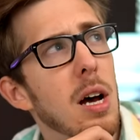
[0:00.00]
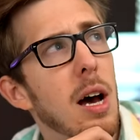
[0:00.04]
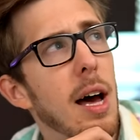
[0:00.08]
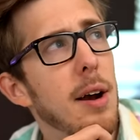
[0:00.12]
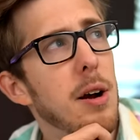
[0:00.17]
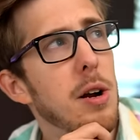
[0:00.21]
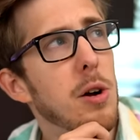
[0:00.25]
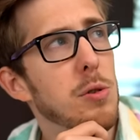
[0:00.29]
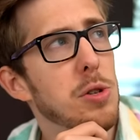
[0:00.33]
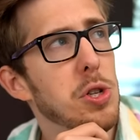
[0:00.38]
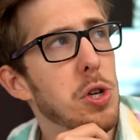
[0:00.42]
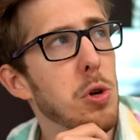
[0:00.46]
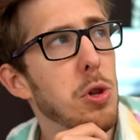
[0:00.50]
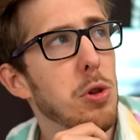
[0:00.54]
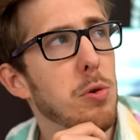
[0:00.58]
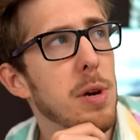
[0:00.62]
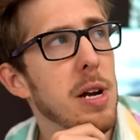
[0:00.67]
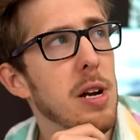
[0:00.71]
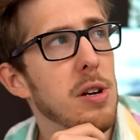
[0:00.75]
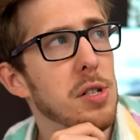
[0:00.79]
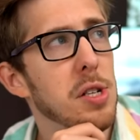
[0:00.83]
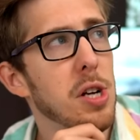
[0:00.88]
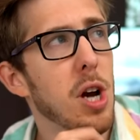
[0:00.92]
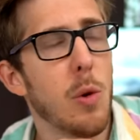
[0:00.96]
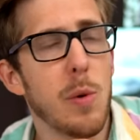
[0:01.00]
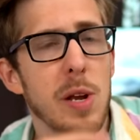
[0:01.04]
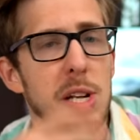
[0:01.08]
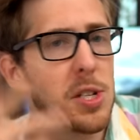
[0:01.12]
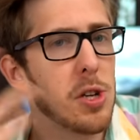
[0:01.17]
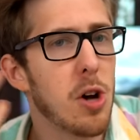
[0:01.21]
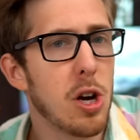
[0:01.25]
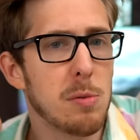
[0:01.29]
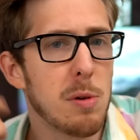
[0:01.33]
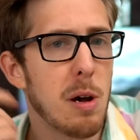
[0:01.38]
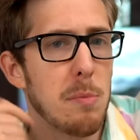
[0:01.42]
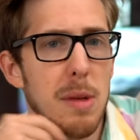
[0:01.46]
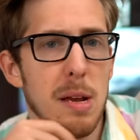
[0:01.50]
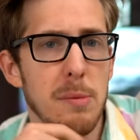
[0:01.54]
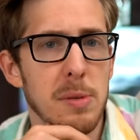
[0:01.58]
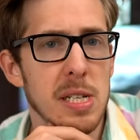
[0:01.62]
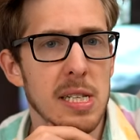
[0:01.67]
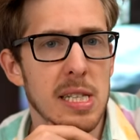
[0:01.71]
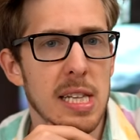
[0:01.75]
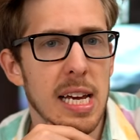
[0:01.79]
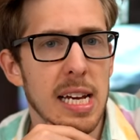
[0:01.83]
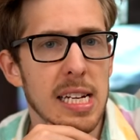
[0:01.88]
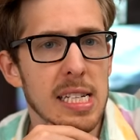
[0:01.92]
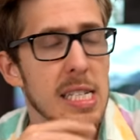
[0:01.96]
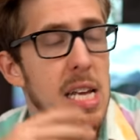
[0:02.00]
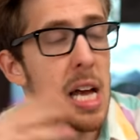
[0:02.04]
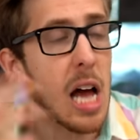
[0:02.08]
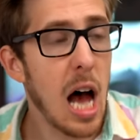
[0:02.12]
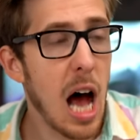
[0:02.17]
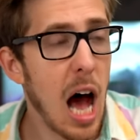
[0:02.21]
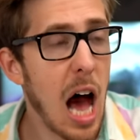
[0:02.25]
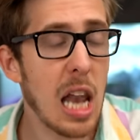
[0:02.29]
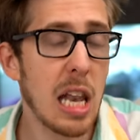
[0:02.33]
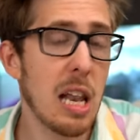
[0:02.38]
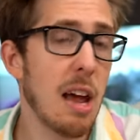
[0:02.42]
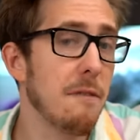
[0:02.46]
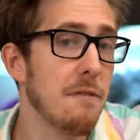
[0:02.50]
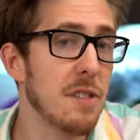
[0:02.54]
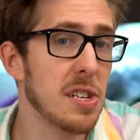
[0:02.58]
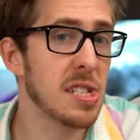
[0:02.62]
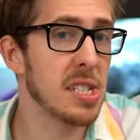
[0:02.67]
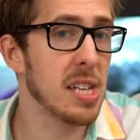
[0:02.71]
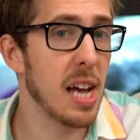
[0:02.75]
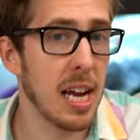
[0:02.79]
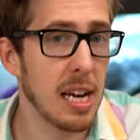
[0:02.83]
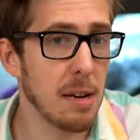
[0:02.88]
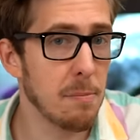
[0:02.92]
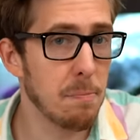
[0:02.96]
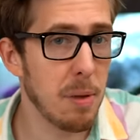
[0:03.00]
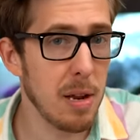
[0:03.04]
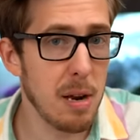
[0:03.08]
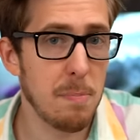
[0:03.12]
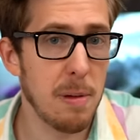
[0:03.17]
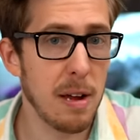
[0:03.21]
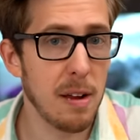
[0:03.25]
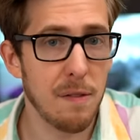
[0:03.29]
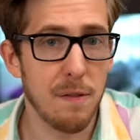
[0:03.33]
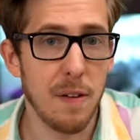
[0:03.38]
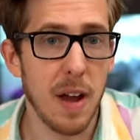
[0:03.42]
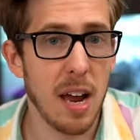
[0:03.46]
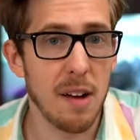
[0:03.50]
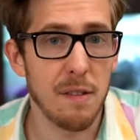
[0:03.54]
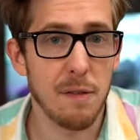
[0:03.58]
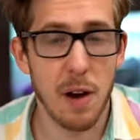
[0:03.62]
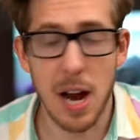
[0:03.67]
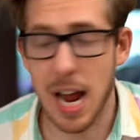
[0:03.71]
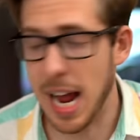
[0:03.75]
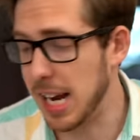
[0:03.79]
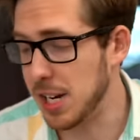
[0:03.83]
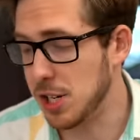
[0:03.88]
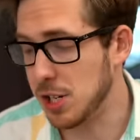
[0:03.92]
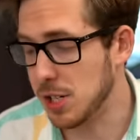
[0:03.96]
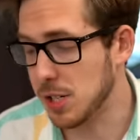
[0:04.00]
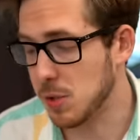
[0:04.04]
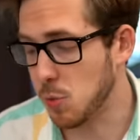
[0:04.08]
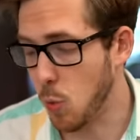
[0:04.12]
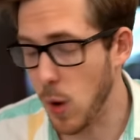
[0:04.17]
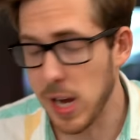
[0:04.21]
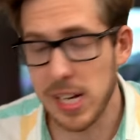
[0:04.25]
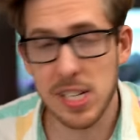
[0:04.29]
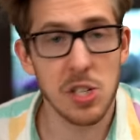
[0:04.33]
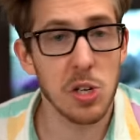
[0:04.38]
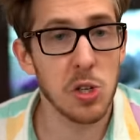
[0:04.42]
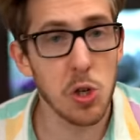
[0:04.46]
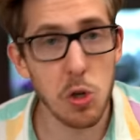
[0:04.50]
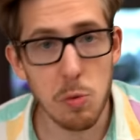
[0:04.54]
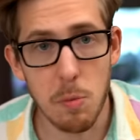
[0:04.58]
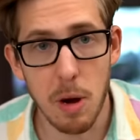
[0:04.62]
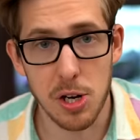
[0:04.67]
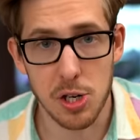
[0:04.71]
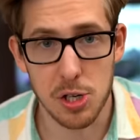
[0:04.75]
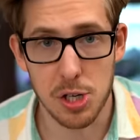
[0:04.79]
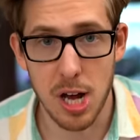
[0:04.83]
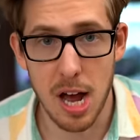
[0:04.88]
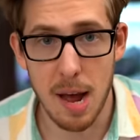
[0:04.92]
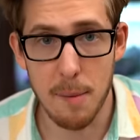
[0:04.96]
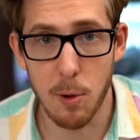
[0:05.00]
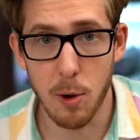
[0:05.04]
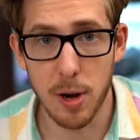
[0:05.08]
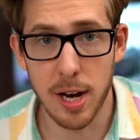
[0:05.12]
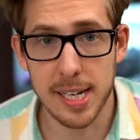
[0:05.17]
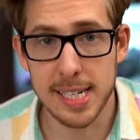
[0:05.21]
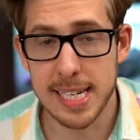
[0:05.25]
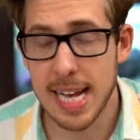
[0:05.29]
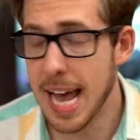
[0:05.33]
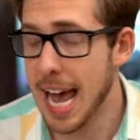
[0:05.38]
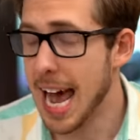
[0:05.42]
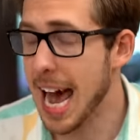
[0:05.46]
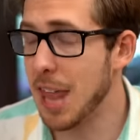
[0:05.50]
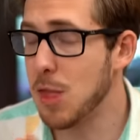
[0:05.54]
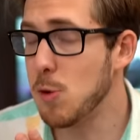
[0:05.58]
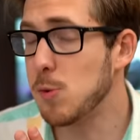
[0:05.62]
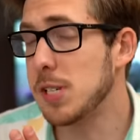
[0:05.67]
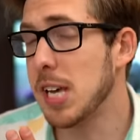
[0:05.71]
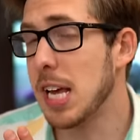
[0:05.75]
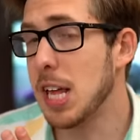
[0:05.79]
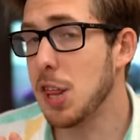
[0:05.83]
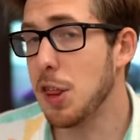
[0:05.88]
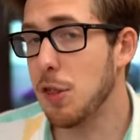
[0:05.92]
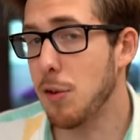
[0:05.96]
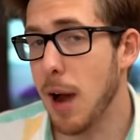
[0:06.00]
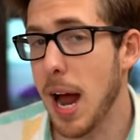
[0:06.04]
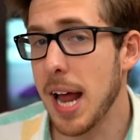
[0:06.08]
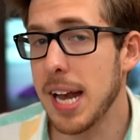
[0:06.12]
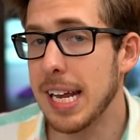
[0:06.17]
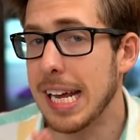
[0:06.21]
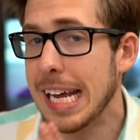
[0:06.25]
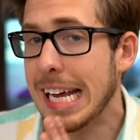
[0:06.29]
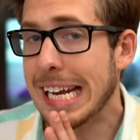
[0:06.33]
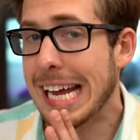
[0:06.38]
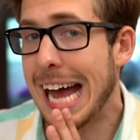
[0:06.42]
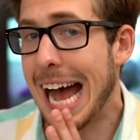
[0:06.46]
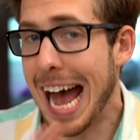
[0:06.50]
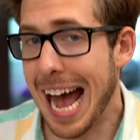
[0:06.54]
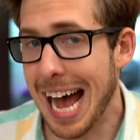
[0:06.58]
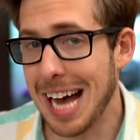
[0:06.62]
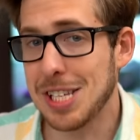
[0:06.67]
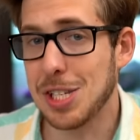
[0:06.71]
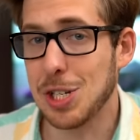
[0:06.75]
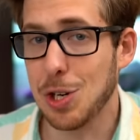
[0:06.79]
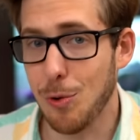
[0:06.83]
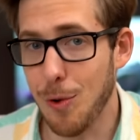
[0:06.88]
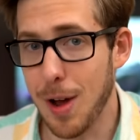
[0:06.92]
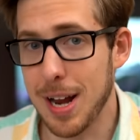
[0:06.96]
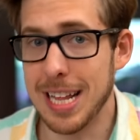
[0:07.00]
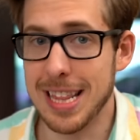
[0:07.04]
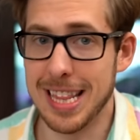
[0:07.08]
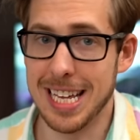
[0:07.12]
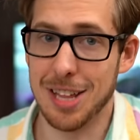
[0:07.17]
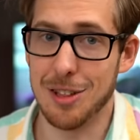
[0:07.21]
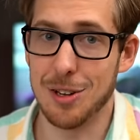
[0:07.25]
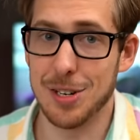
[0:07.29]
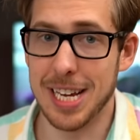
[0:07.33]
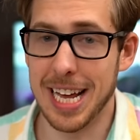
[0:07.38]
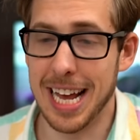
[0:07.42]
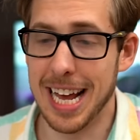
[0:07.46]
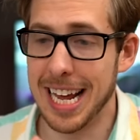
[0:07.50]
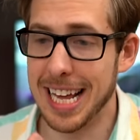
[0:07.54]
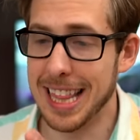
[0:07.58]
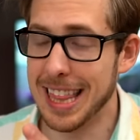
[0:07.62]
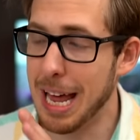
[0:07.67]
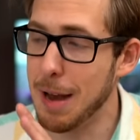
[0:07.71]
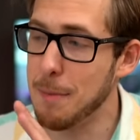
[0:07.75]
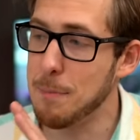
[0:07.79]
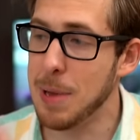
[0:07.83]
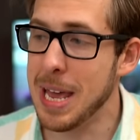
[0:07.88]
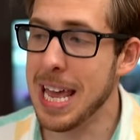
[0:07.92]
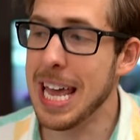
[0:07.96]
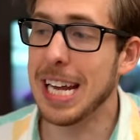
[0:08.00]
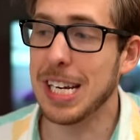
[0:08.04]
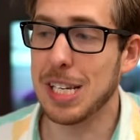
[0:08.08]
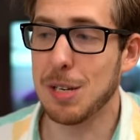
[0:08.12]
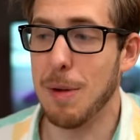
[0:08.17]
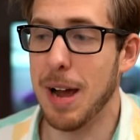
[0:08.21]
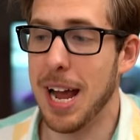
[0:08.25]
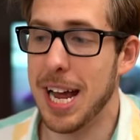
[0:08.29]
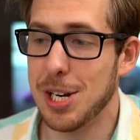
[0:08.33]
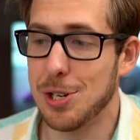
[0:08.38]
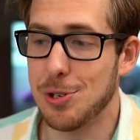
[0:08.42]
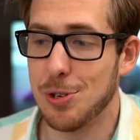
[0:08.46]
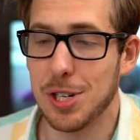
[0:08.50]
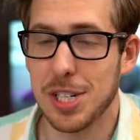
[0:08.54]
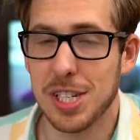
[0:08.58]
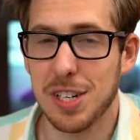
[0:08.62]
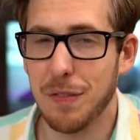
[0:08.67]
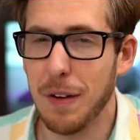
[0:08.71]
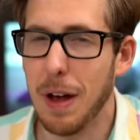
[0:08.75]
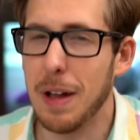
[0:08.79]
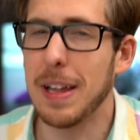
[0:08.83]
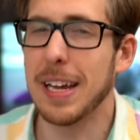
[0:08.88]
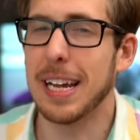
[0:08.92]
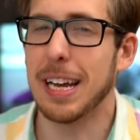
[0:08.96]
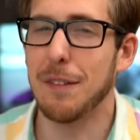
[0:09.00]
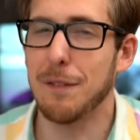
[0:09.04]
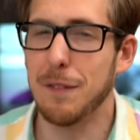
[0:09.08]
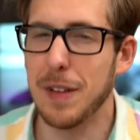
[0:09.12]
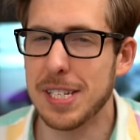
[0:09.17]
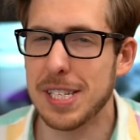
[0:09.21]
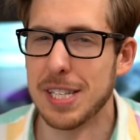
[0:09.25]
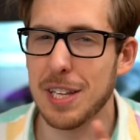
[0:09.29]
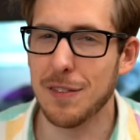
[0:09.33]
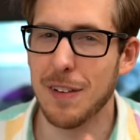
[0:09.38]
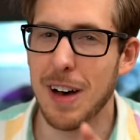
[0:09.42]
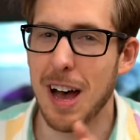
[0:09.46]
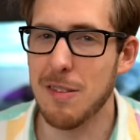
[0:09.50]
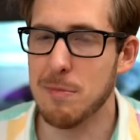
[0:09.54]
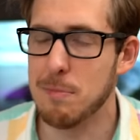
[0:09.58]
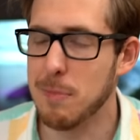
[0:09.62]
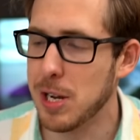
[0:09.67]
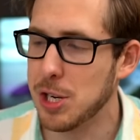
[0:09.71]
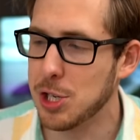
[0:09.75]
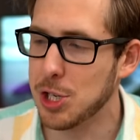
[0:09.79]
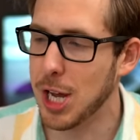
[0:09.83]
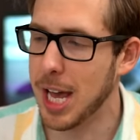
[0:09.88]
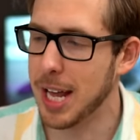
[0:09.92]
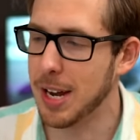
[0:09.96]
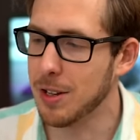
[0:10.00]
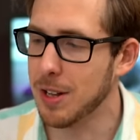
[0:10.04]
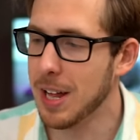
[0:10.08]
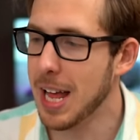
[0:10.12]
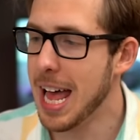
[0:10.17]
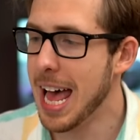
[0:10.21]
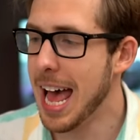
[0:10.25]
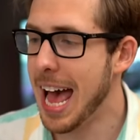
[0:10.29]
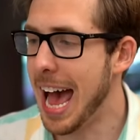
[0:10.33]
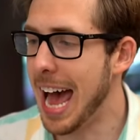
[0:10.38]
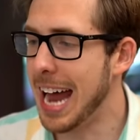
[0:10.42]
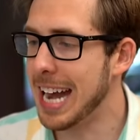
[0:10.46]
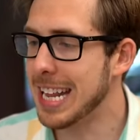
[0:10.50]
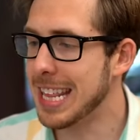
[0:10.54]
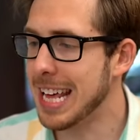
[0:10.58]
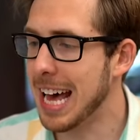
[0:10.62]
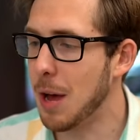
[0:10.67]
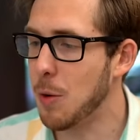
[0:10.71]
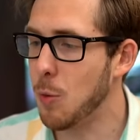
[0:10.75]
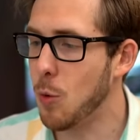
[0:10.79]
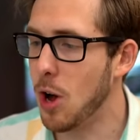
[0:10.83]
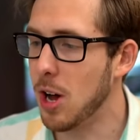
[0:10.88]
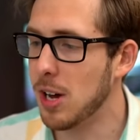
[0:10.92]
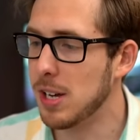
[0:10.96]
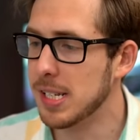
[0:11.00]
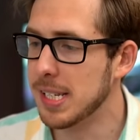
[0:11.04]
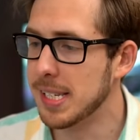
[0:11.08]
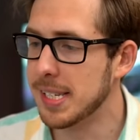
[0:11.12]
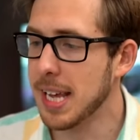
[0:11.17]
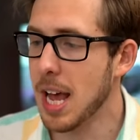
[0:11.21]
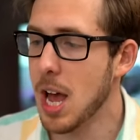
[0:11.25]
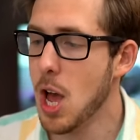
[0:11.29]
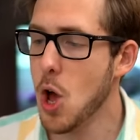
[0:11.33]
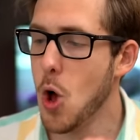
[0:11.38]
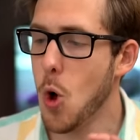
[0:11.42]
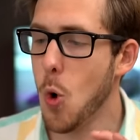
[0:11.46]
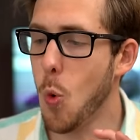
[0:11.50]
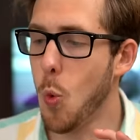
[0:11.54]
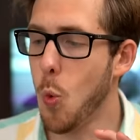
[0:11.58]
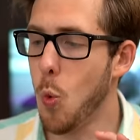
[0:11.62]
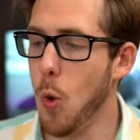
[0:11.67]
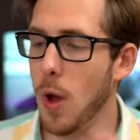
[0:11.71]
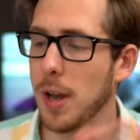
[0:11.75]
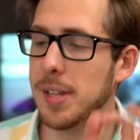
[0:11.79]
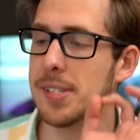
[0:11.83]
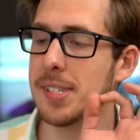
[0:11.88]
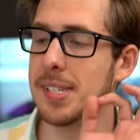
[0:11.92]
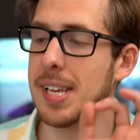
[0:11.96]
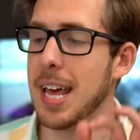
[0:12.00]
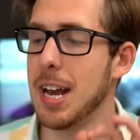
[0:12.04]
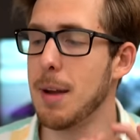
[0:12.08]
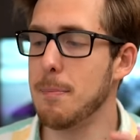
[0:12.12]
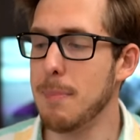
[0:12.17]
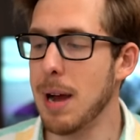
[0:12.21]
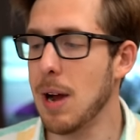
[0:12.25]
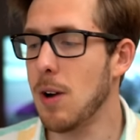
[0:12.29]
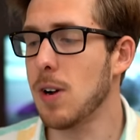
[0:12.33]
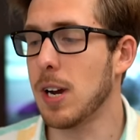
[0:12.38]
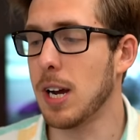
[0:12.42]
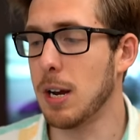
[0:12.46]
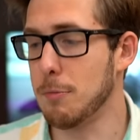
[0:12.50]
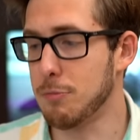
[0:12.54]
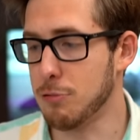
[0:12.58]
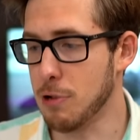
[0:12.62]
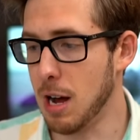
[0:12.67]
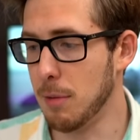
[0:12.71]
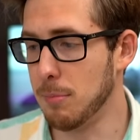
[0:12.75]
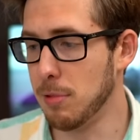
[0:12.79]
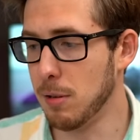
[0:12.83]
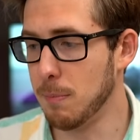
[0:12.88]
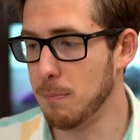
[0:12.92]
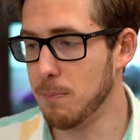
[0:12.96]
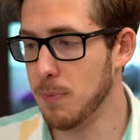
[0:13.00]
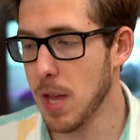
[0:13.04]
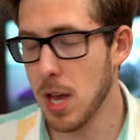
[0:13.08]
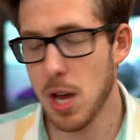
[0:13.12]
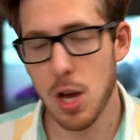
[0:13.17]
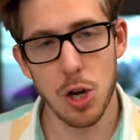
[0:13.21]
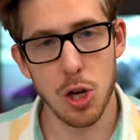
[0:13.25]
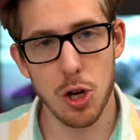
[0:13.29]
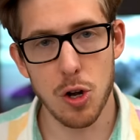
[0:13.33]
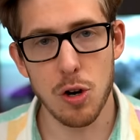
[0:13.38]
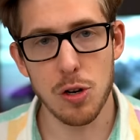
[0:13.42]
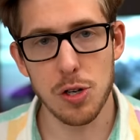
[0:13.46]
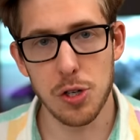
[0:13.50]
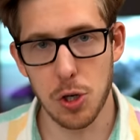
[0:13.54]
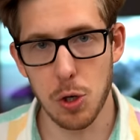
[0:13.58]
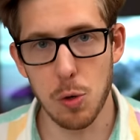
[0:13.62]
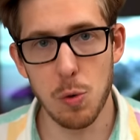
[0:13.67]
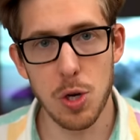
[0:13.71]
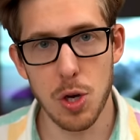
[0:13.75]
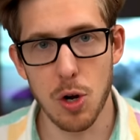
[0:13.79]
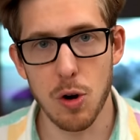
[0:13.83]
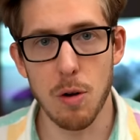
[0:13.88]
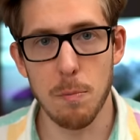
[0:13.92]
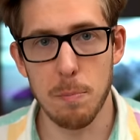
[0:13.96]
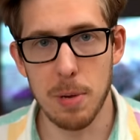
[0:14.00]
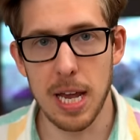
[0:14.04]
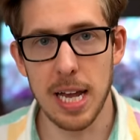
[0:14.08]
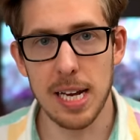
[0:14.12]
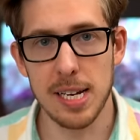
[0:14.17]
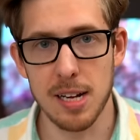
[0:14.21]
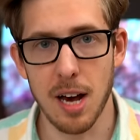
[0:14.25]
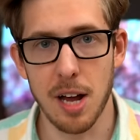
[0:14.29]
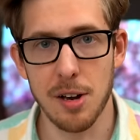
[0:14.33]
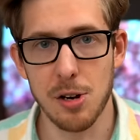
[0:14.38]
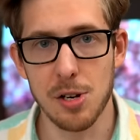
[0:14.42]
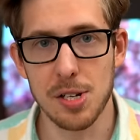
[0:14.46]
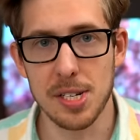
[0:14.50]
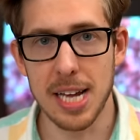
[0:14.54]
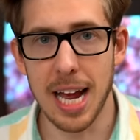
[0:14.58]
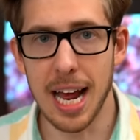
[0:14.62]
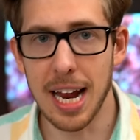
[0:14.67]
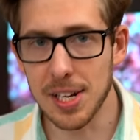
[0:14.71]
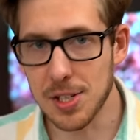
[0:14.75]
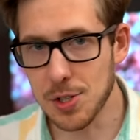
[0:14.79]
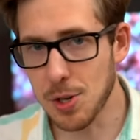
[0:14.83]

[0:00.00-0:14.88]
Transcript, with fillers: I don't know, two, three years ago, we just talked about memes and things. I love this site, been a big fan for ages, waste too much time on it. And there was a thread in AskReddit the other day that piqued my interest, felt like it fits the vibe of my channel, and that was, what's an American problem you're too European to understand?